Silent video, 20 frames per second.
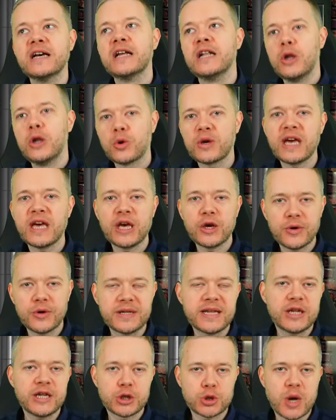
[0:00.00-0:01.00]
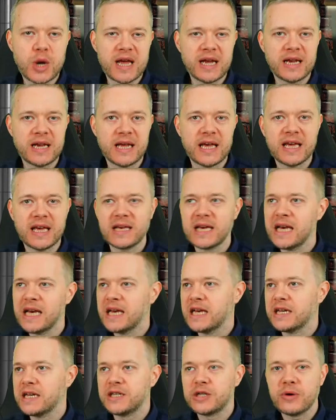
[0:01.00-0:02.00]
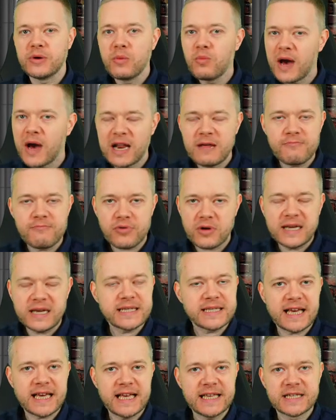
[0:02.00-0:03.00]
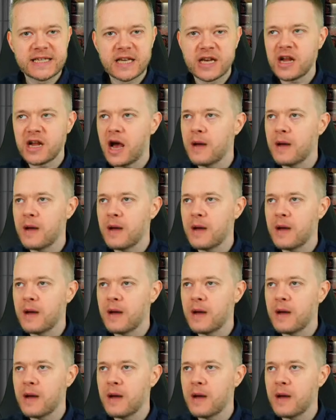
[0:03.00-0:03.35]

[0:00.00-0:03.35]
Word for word: looking good in training, doing well in pre season.